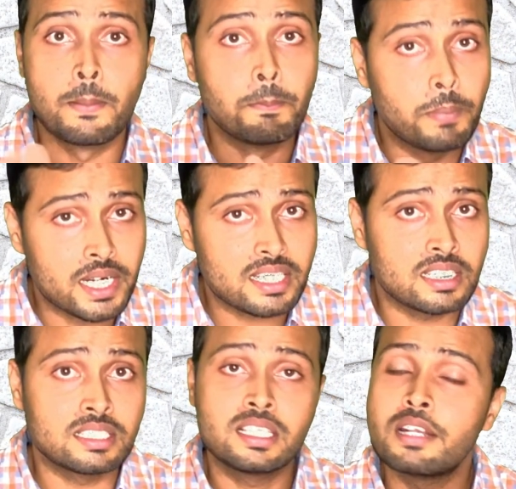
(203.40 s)

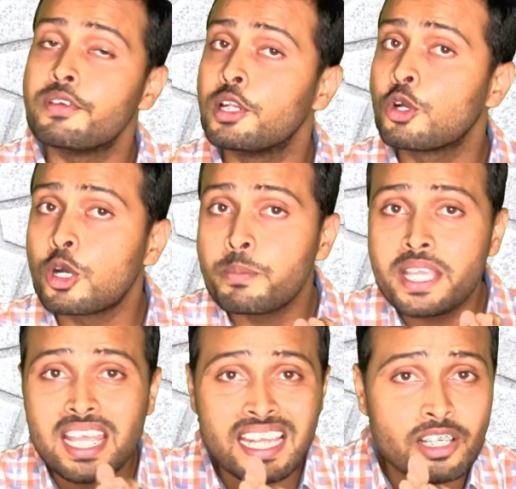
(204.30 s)
but there will not
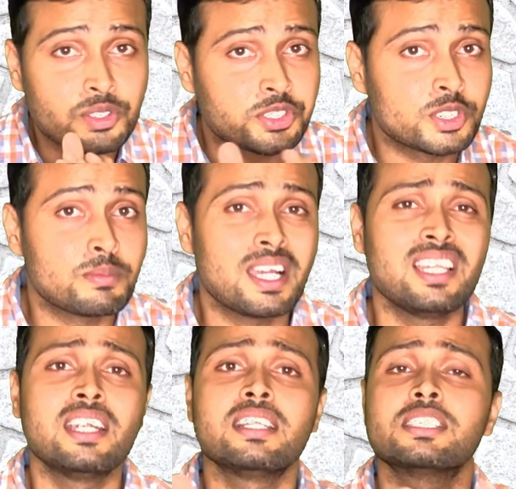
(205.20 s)
be any
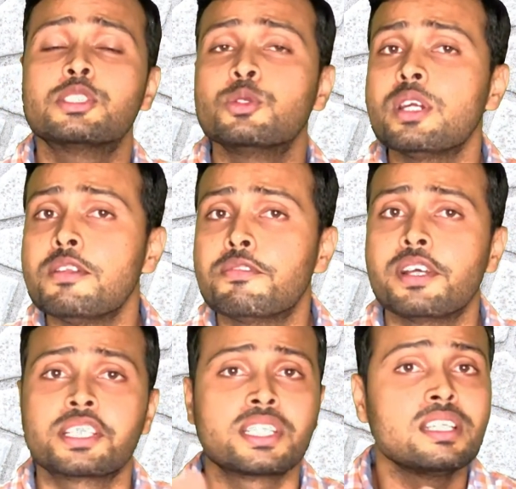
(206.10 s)
osteomyelitis, no
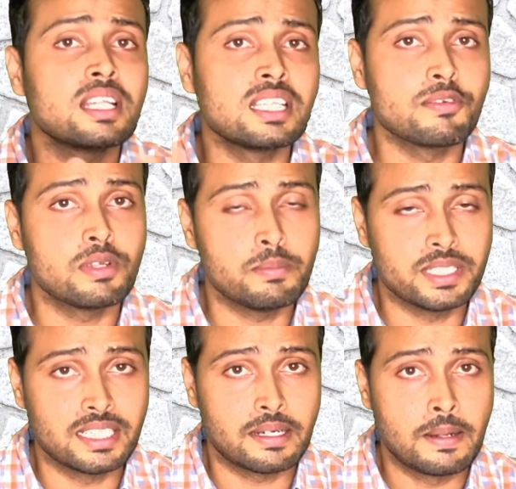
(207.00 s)
infection, nothing will be
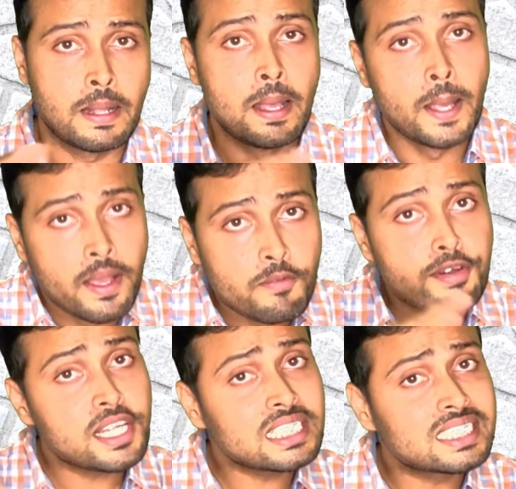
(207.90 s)
there.
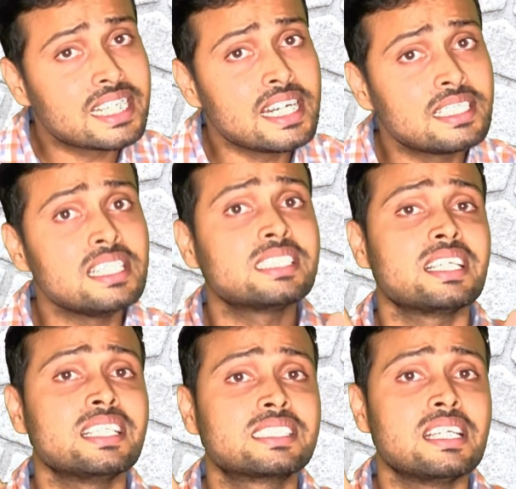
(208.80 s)
Whereas grade 3
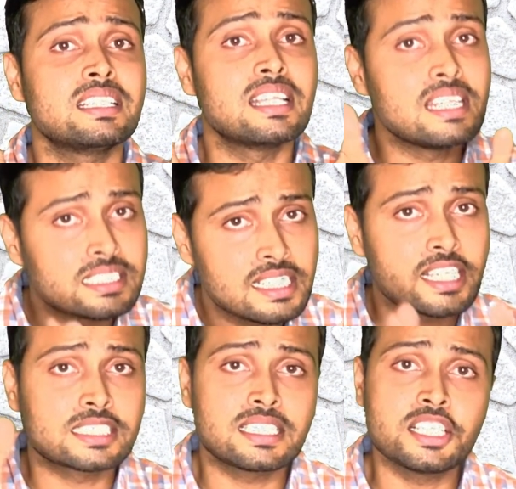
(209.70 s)
says that there is an
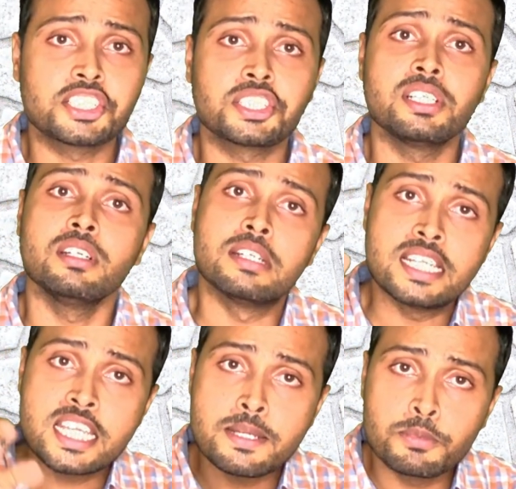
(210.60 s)
extension
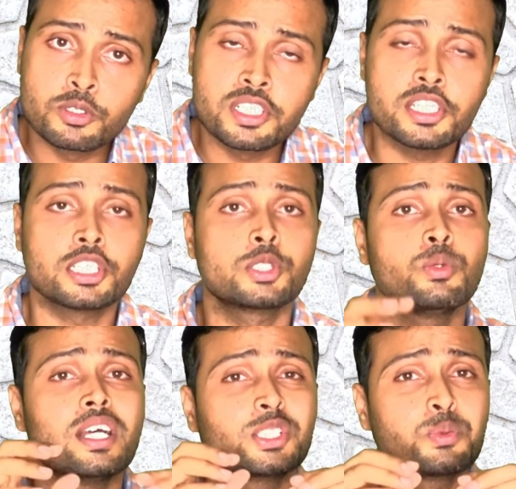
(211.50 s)
deep to the
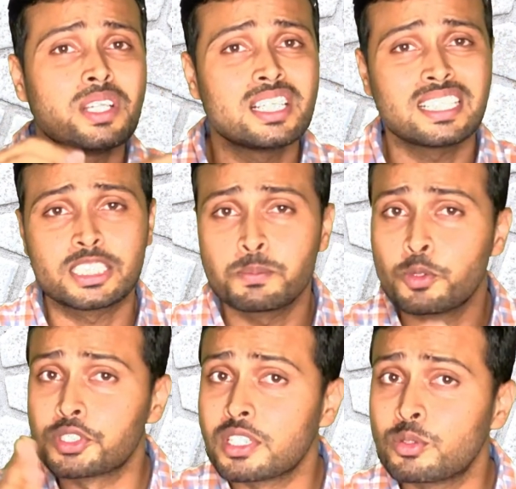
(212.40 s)
tissue, as well as
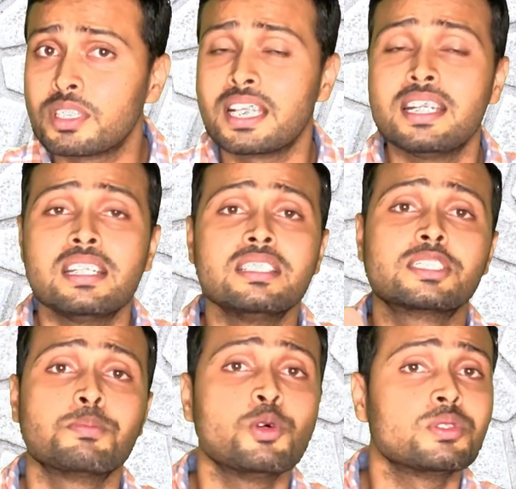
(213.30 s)
exposure to the
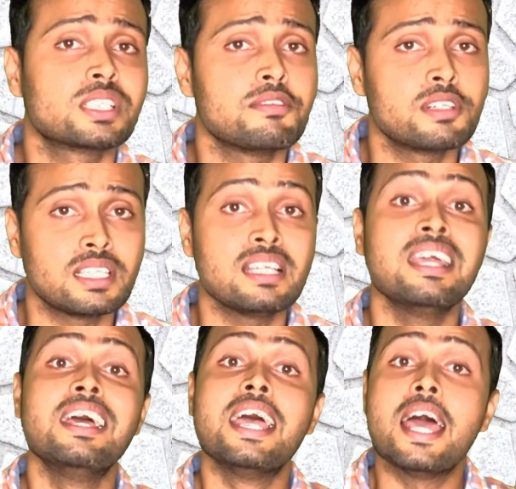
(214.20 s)
tendons, bones,
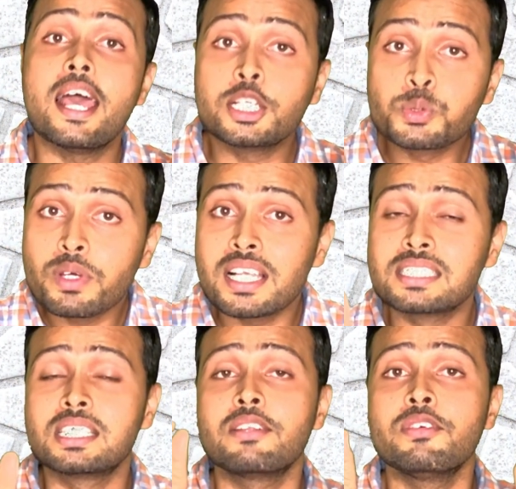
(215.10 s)
everything, as well
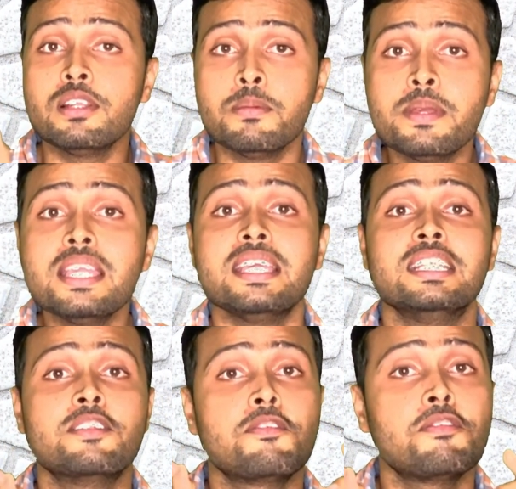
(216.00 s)
as there will be
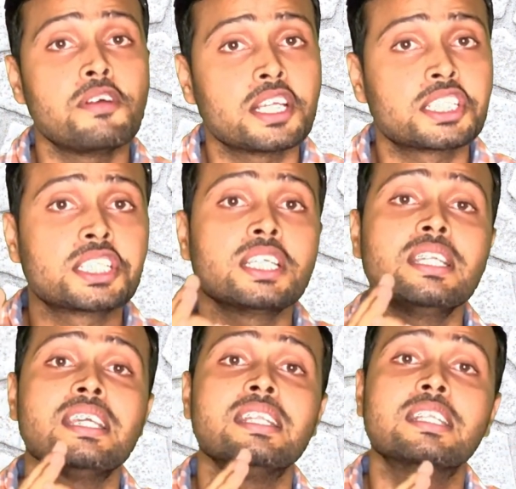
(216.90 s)
infection
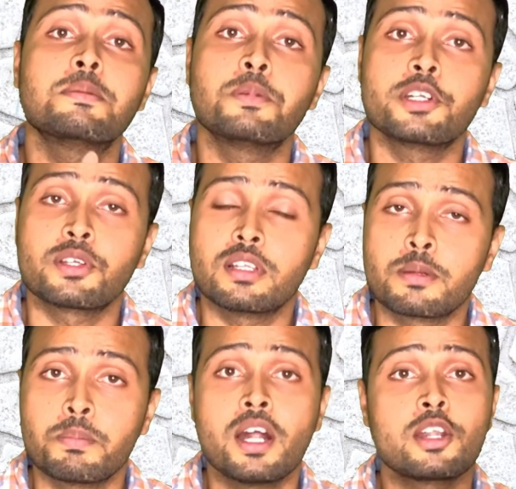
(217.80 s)
in that particular
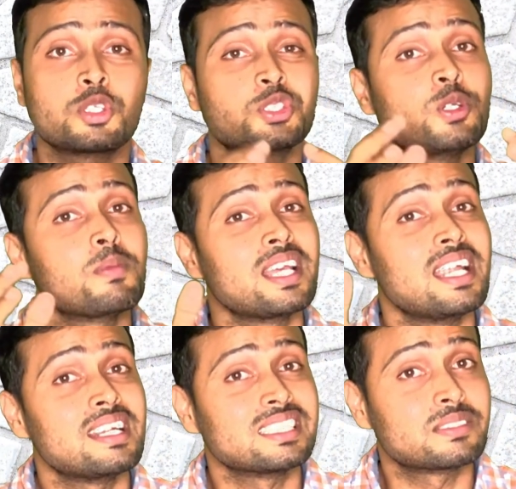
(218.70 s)
part,
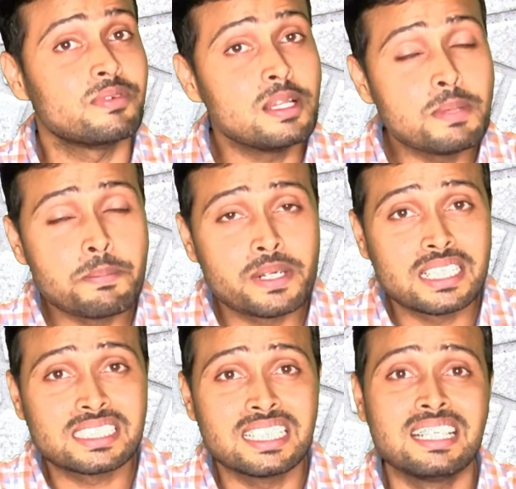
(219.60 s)
osteomyelitis will be
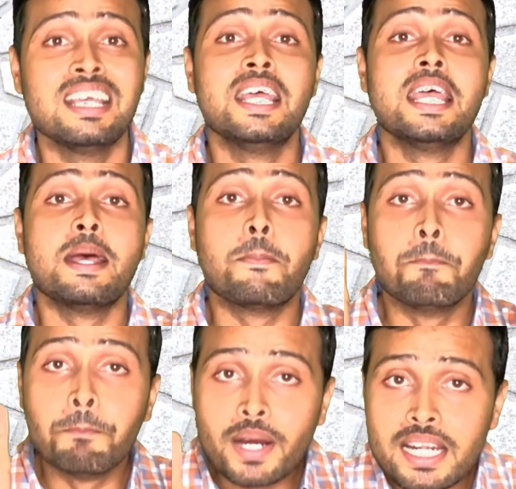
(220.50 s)
present.
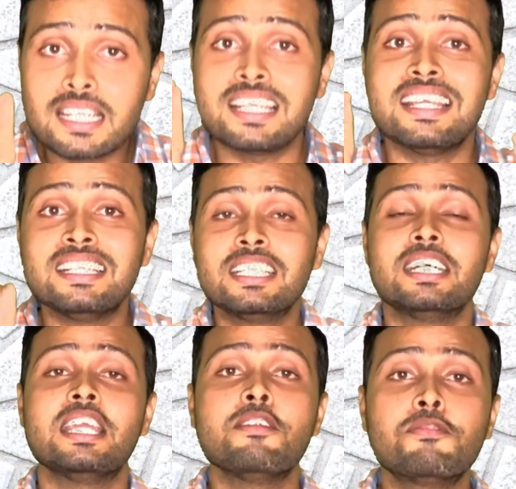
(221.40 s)
But in
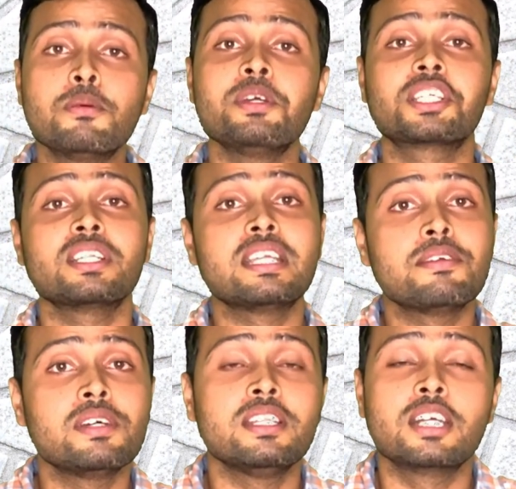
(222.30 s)
the information
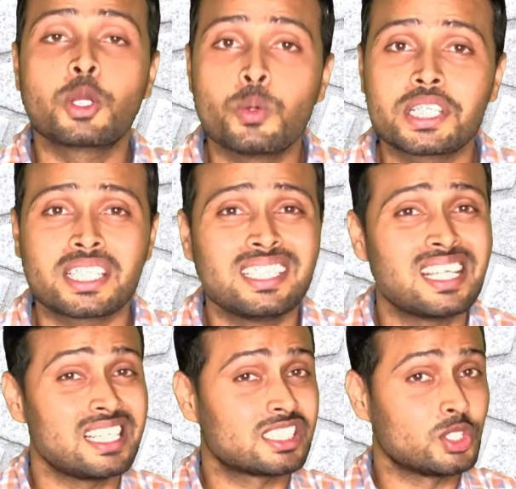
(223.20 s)
given in the question,
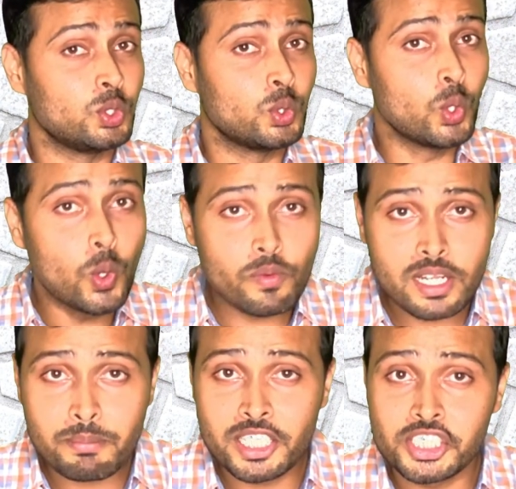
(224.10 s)
there is
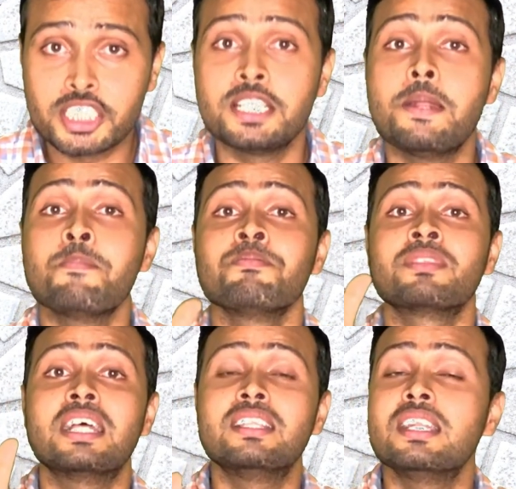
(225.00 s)
nowhere mentioned
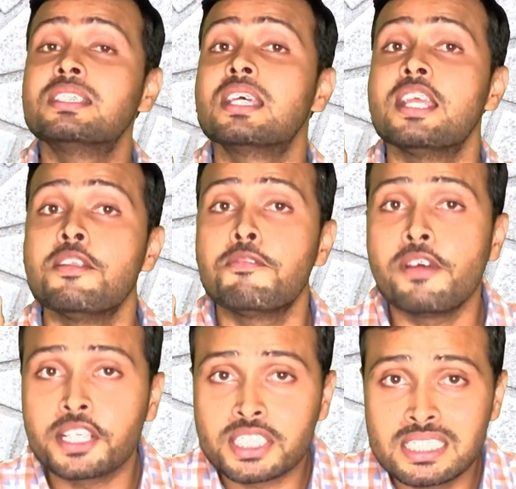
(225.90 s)
that there is an
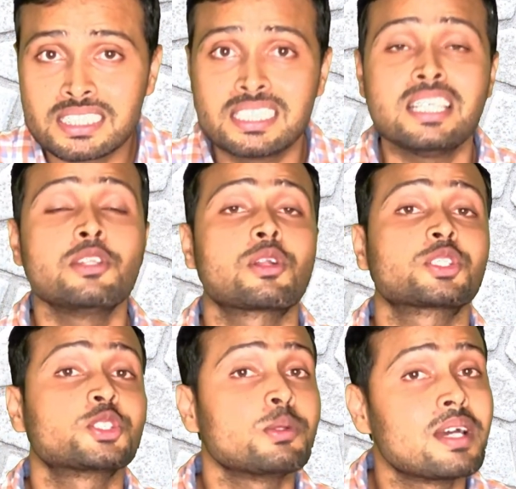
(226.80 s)
infection seen or
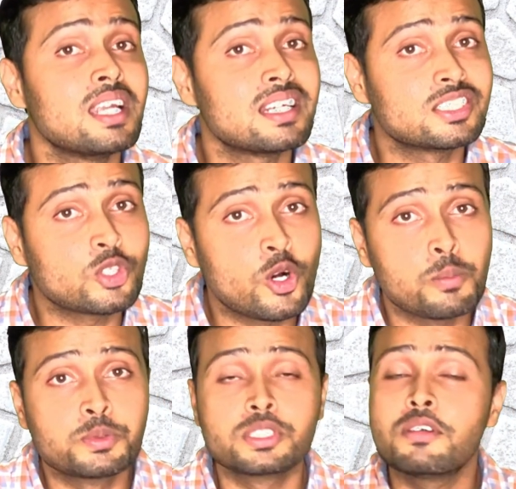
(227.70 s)
osteomyelitis
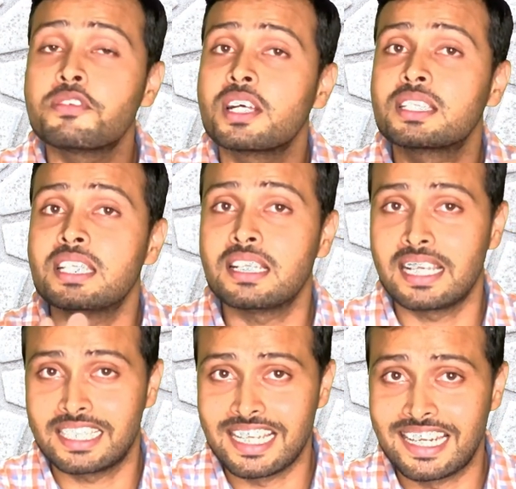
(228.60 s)
observed, nothing
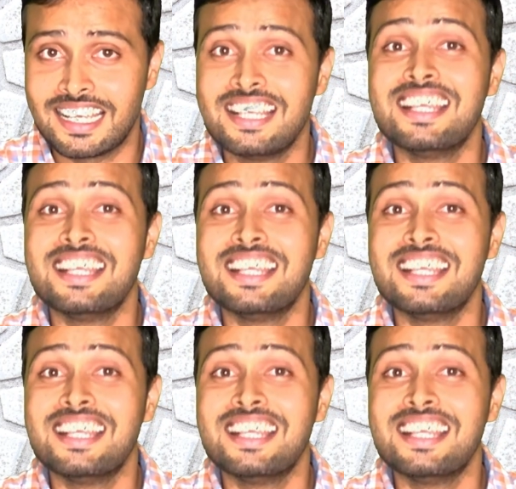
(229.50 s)
like that.